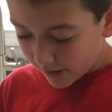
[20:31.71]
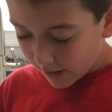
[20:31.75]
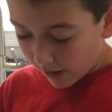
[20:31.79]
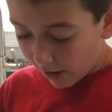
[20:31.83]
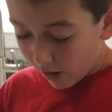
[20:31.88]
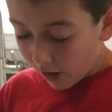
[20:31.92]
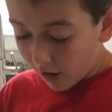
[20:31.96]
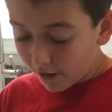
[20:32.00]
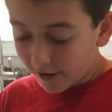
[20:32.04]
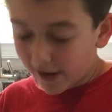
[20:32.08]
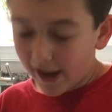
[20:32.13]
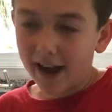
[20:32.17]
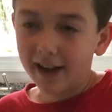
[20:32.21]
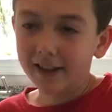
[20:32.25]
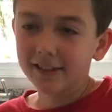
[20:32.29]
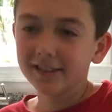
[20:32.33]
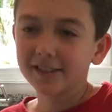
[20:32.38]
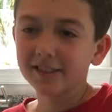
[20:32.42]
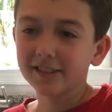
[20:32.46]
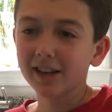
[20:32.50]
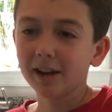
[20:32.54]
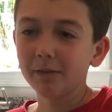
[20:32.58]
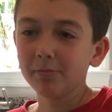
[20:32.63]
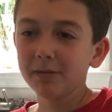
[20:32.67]
Oh yeah, and
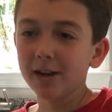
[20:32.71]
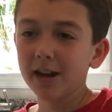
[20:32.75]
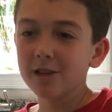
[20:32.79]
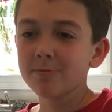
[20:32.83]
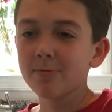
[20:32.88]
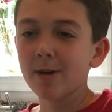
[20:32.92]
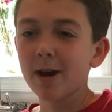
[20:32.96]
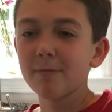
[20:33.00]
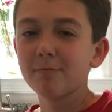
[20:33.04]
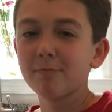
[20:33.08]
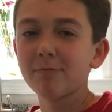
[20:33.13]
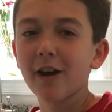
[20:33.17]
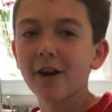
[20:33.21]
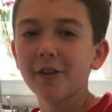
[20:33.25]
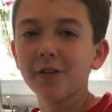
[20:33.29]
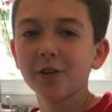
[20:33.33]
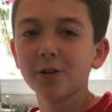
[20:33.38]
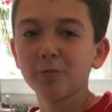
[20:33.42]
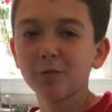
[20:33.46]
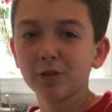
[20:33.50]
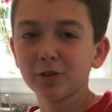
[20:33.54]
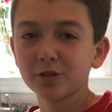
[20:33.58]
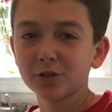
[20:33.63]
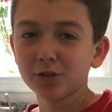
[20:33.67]
some days my brother
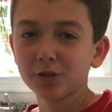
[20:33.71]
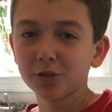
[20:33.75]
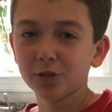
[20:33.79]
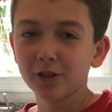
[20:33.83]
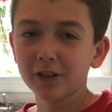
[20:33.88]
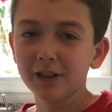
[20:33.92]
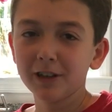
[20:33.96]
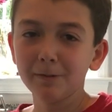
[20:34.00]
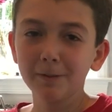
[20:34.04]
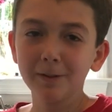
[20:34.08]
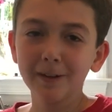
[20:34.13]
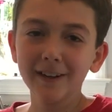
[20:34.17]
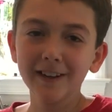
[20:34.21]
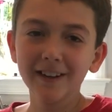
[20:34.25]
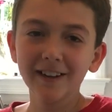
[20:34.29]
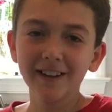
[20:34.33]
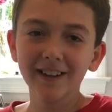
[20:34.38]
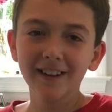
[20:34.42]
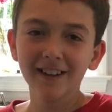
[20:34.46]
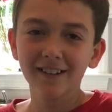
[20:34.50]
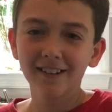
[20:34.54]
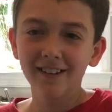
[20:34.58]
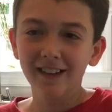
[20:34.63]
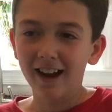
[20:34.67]
will join me,
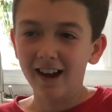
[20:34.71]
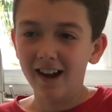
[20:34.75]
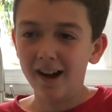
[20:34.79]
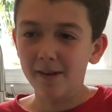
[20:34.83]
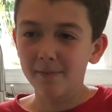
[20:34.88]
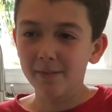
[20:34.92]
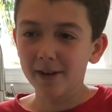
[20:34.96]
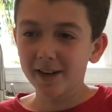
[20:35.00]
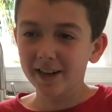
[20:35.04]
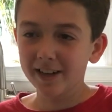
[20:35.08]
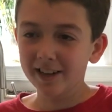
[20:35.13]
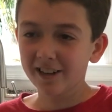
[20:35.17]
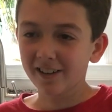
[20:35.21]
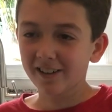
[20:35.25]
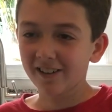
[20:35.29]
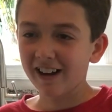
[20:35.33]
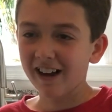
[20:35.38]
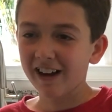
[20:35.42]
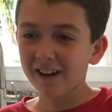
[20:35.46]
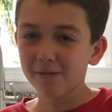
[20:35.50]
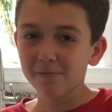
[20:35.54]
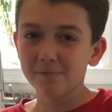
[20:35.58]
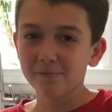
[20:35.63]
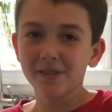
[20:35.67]
and he'll
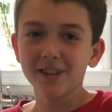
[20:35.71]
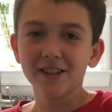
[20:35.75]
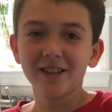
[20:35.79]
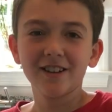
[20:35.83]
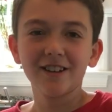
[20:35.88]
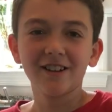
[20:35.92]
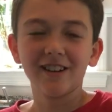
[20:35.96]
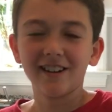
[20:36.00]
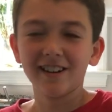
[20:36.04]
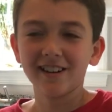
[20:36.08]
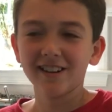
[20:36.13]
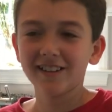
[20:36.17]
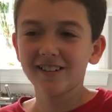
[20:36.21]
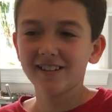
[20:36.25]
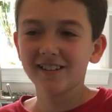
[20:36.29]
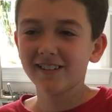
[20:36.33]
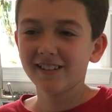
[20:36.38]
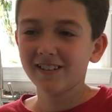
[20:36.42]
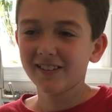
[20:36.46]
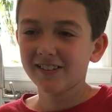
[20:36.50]
help me cook.